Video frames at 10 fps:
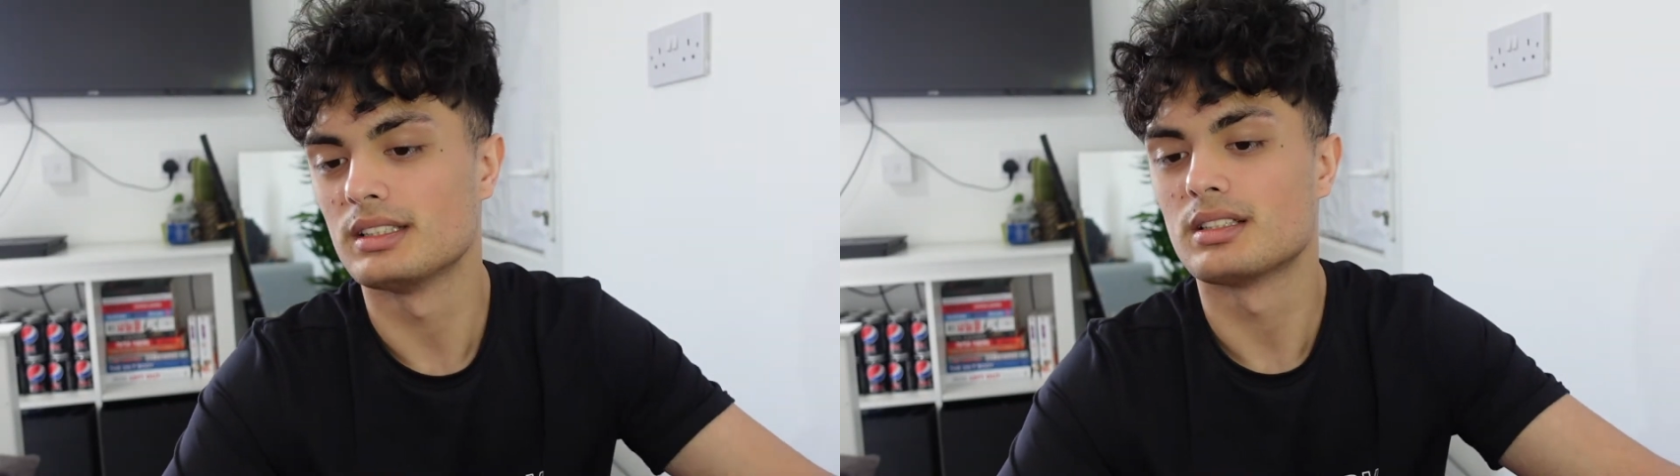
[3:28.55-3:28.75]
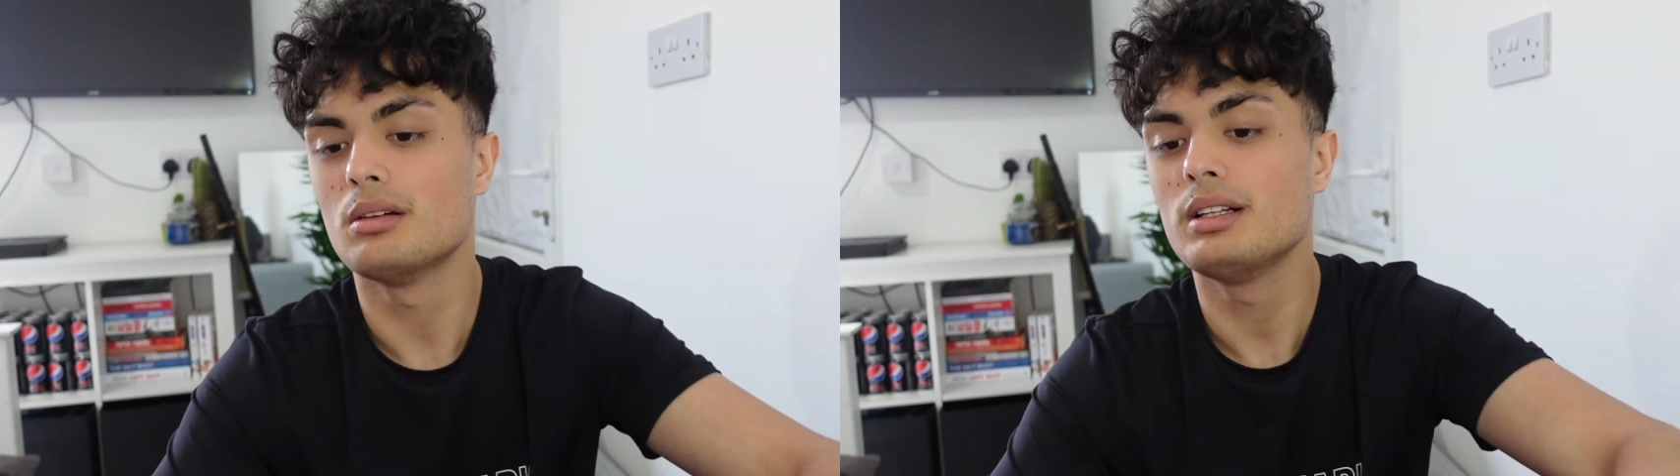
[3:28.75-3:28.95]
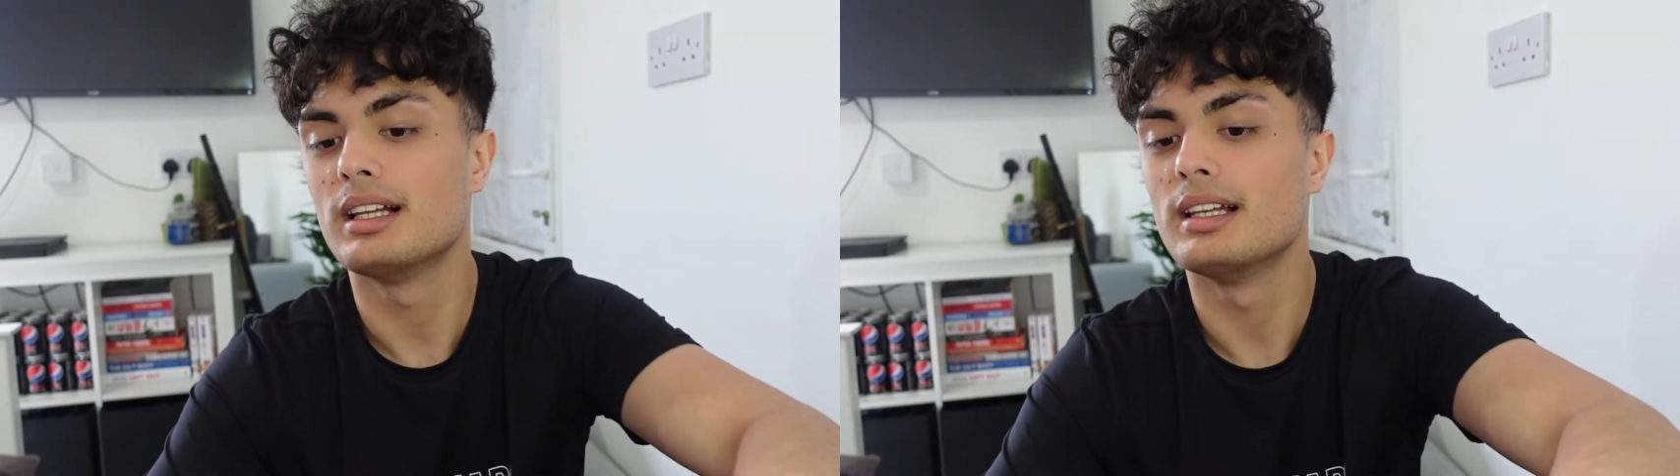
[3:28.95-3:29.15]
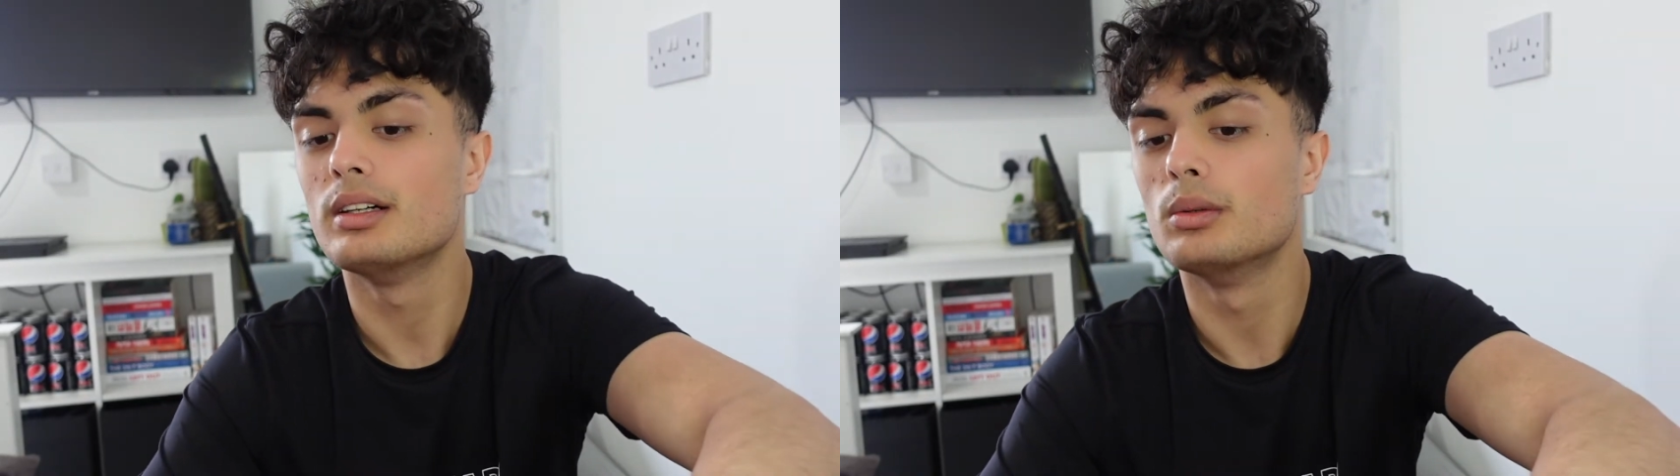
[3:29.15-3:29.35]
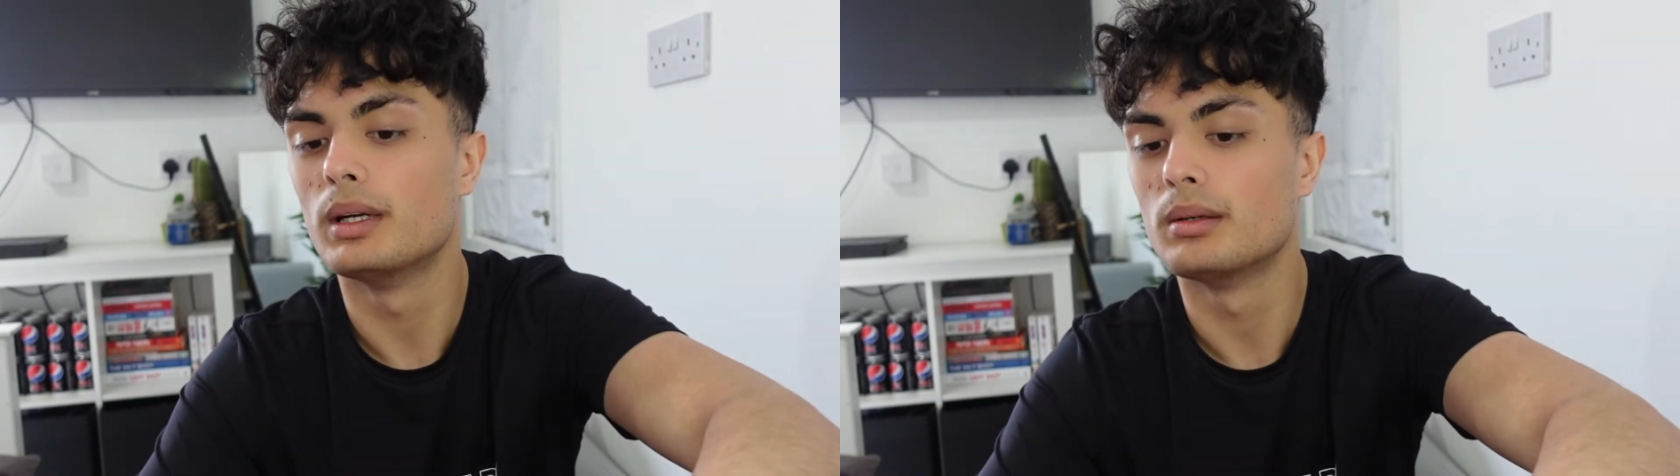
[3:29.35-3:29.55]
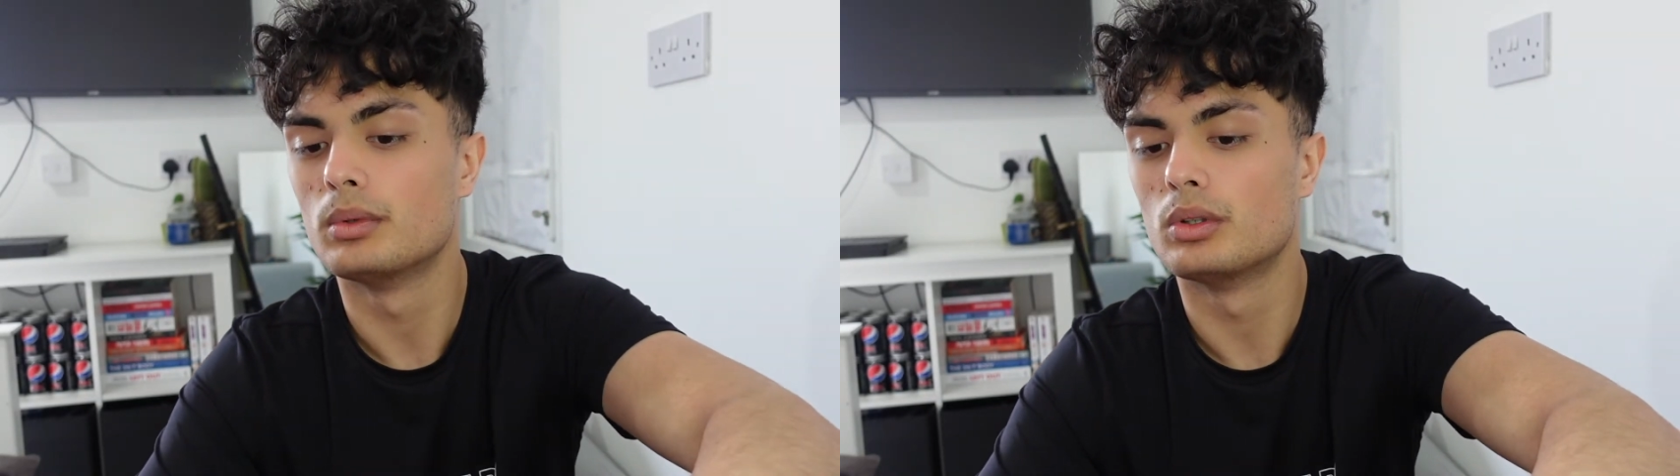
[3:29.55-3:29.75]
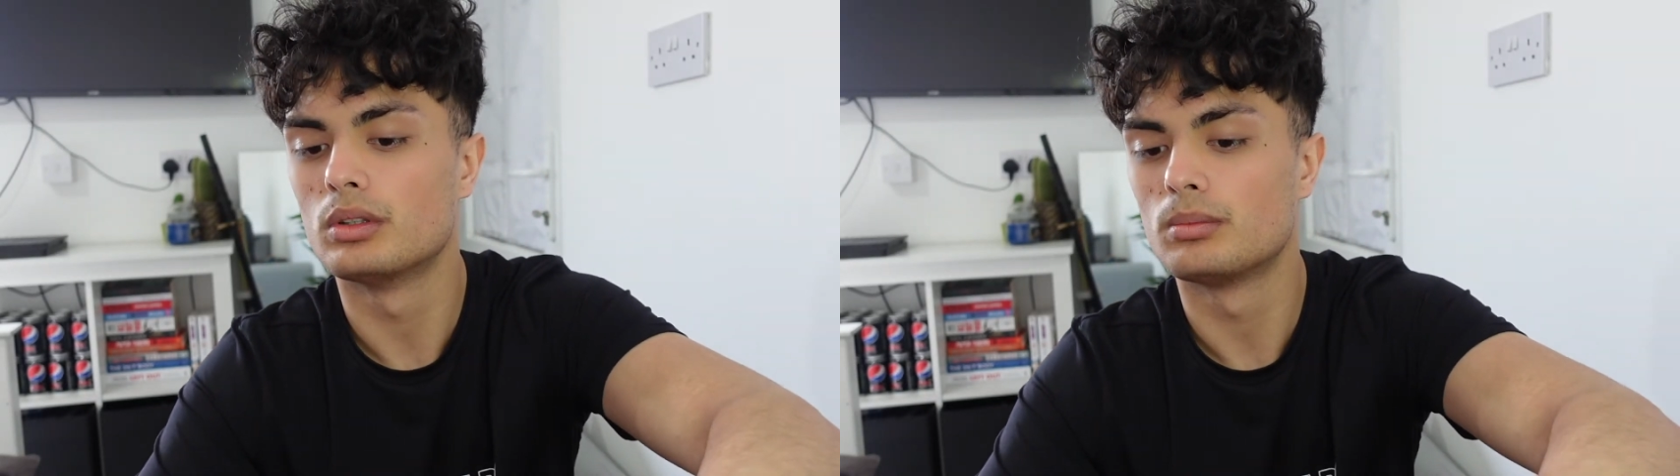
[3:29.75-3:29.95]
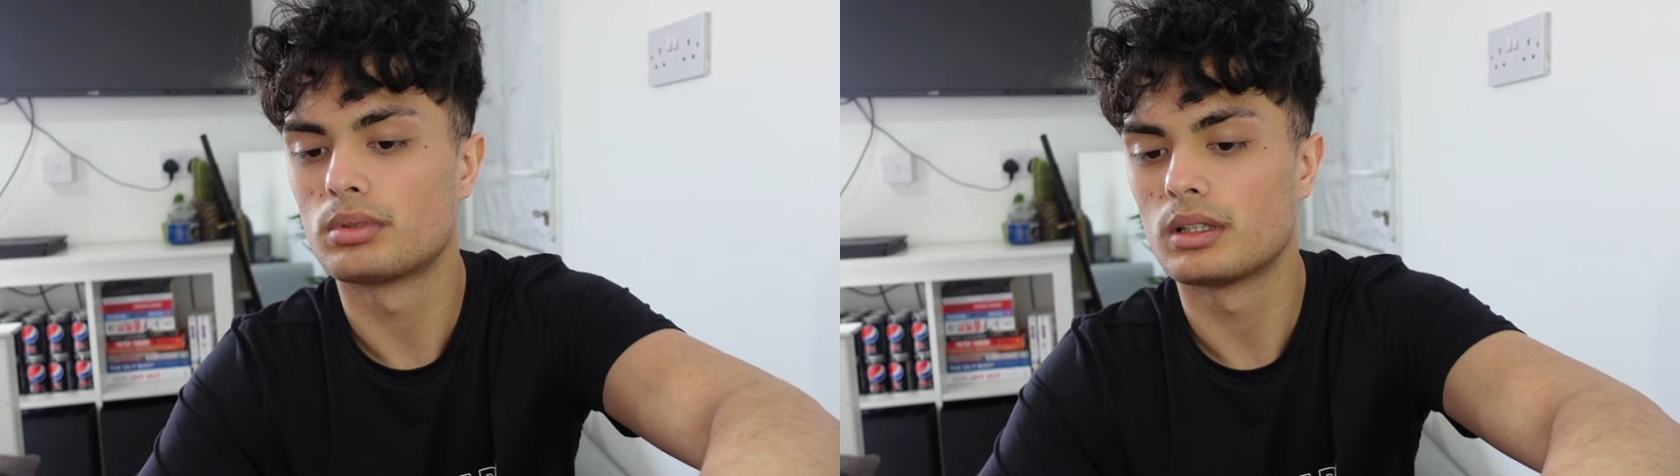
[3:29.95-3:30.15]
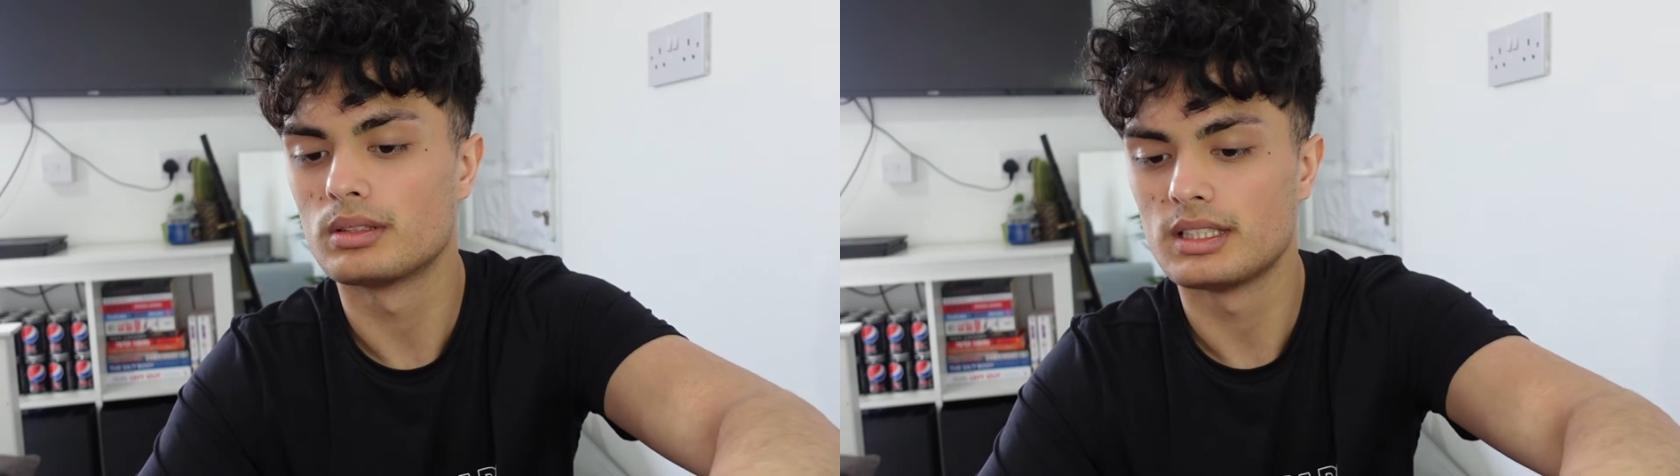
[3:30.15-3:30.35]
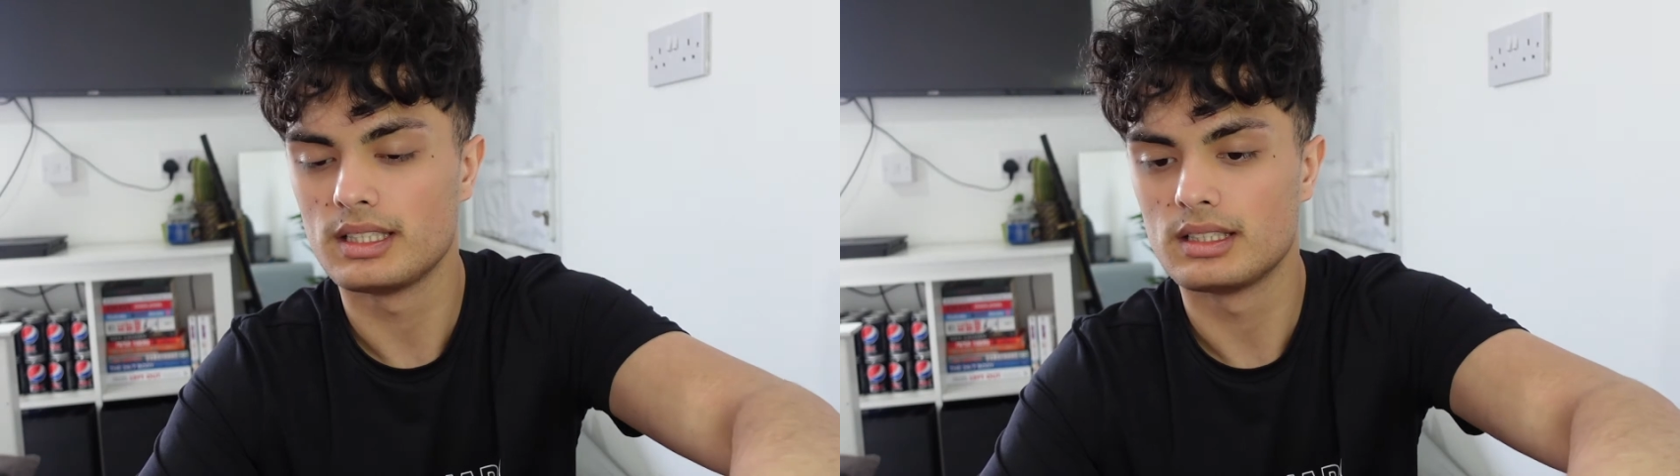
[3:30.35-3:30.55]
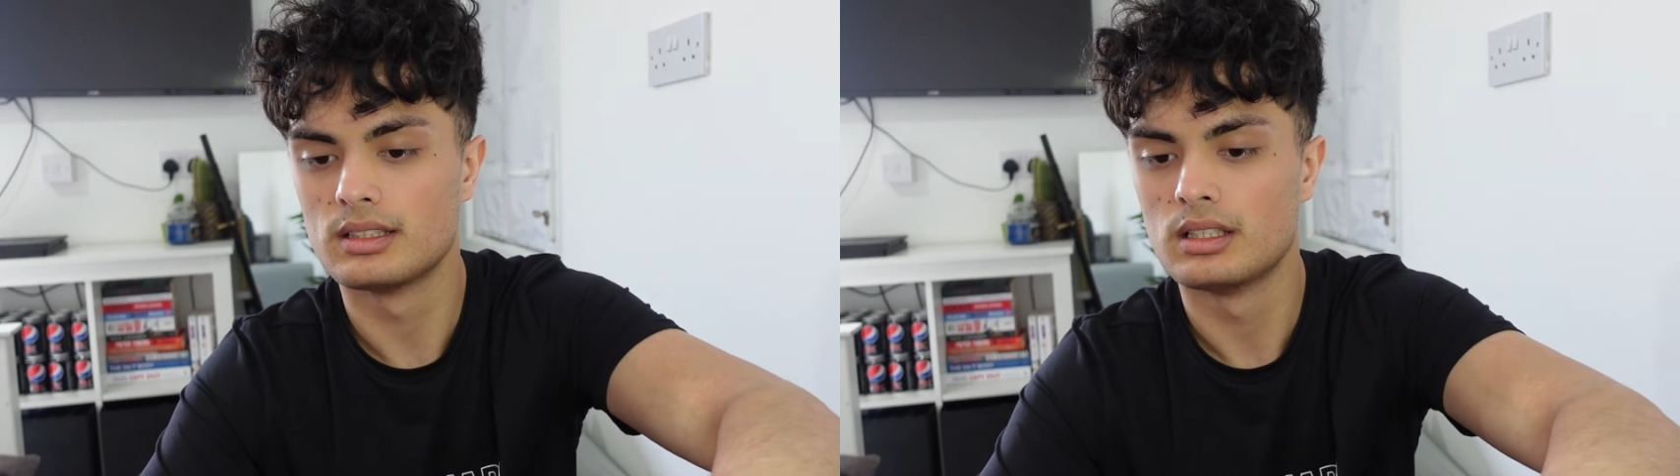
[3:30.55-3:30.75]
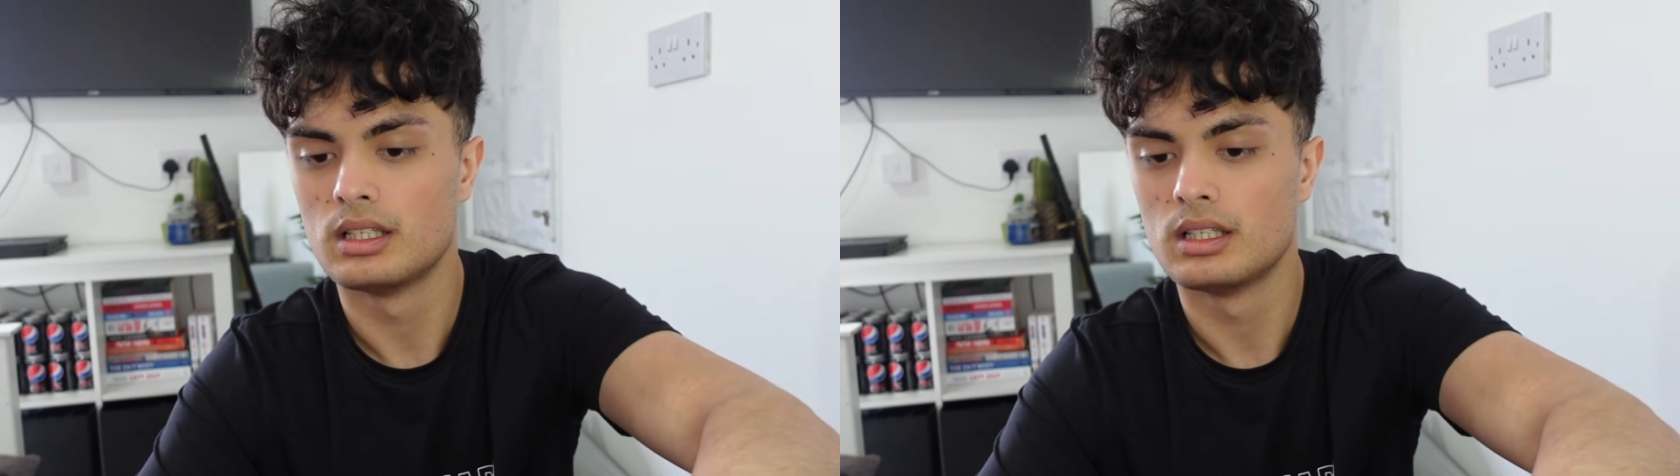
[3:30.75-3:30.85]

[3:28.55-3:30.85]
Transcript: so only a little bit more protein